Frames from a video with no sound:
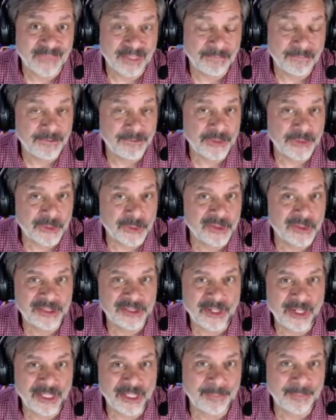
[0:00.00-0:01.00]
very early
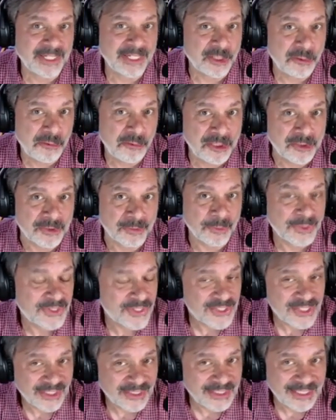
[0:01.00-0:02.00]
on in my career,
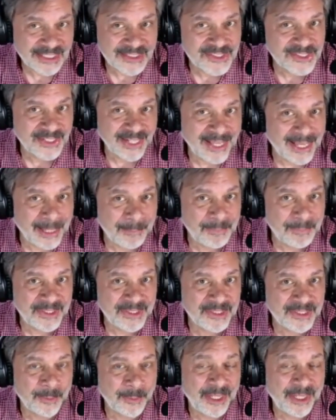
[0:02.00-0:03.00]
which is something that's going to happen
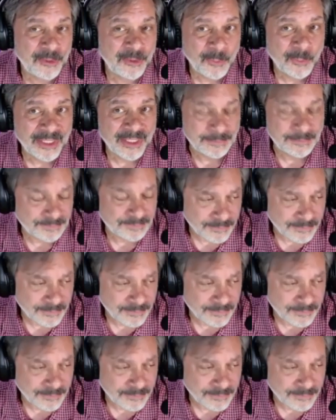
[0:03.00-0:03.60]
no matter what.